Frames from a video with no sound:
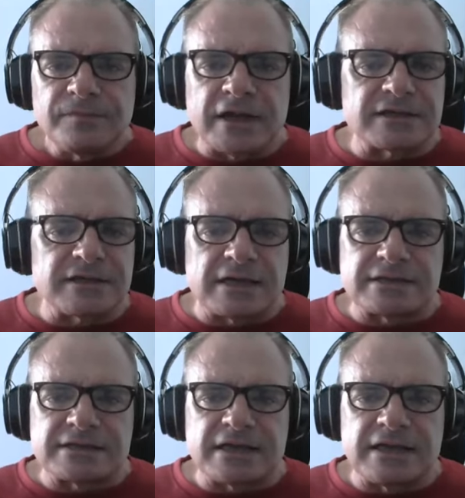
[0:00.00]
That's not to
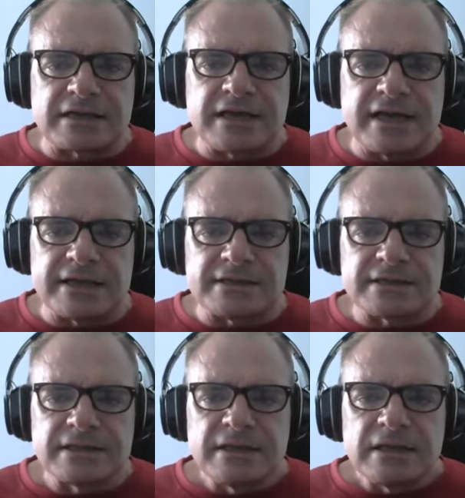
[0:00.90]
say it can't,
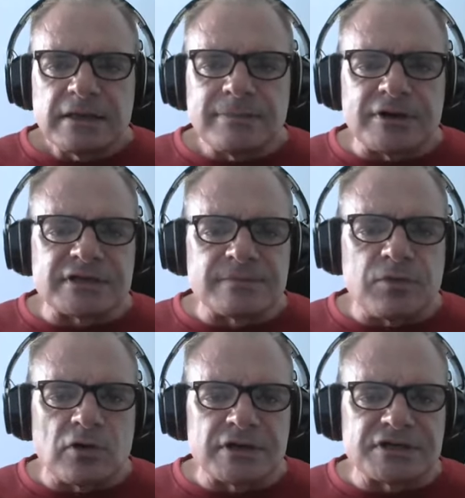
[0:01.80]
but it's
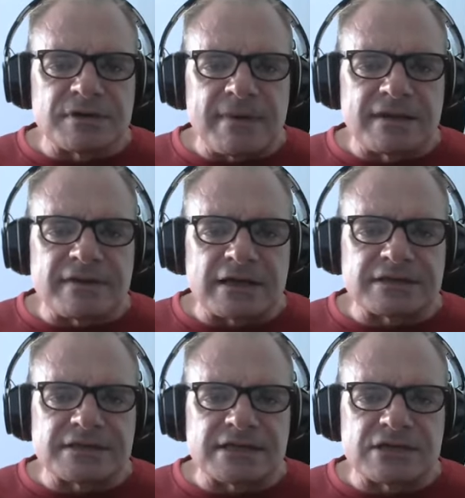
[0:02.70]
important to make that
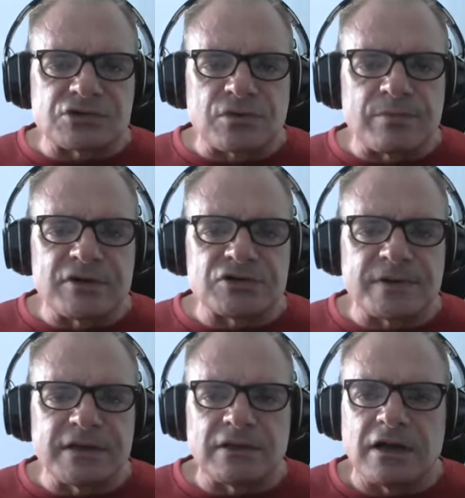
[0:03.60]
distinction
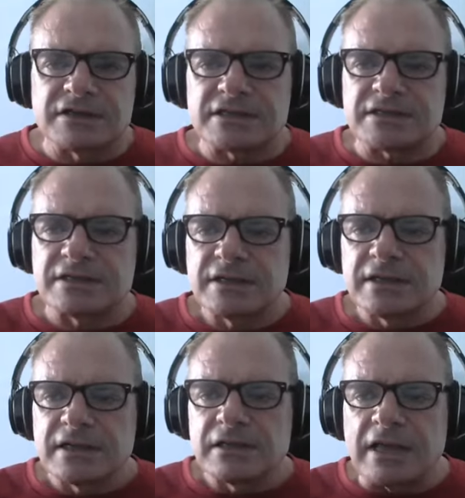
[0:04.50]
between lust
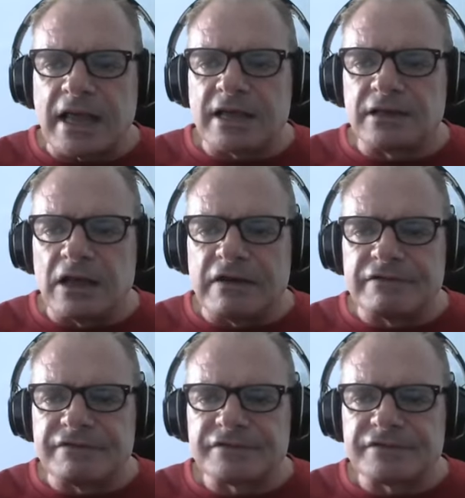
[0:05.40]
and love.